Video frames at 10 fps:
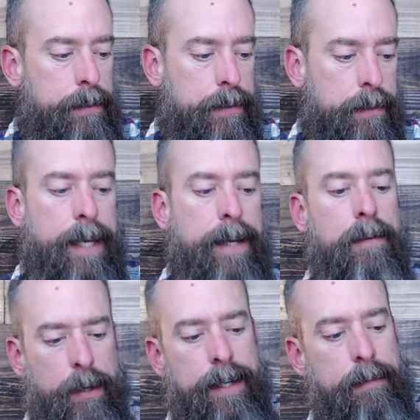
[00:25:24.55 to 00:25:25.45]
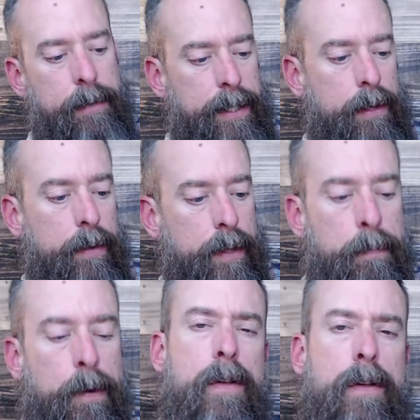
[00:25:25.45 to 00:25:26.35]
Again, we know this.
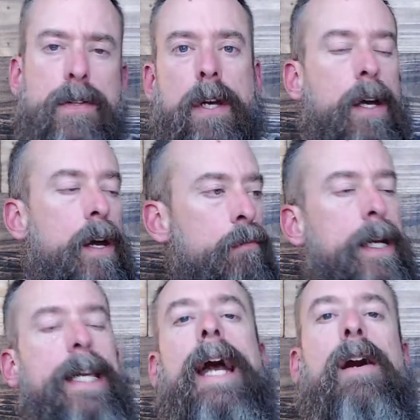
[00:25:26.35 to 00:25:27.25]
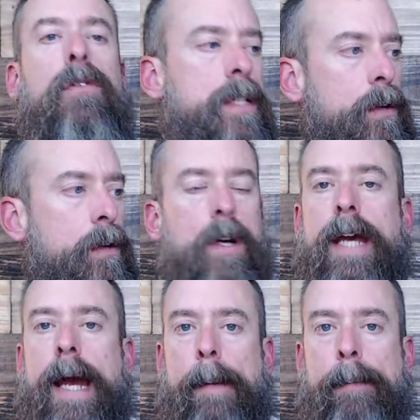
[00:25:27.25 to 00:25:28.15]
Paul is recounting what's
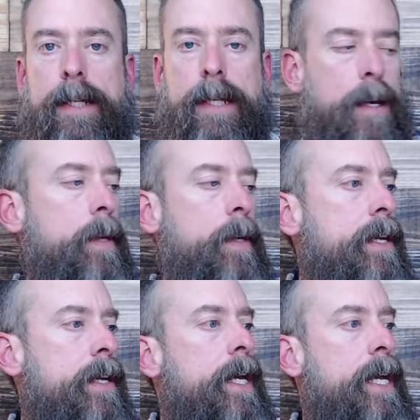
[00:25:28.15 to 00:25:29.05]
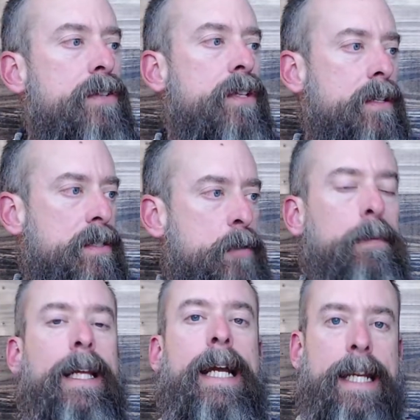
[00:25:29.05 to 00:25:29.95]
happened to him. He's
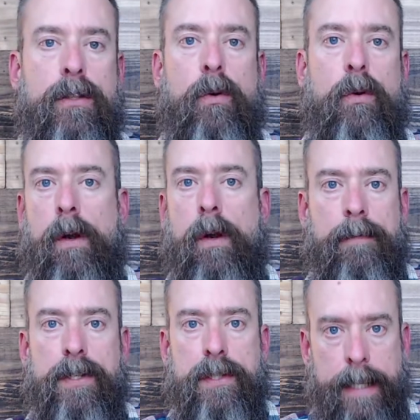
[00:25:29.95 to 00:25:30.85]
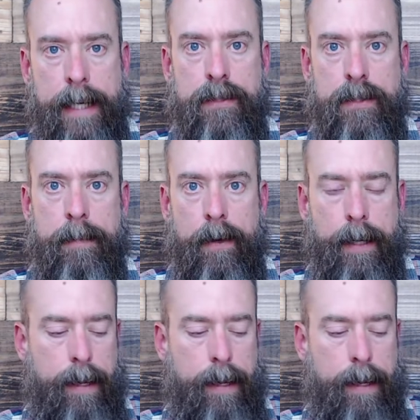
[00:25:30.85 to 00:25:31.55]
explaining the word of his testimony.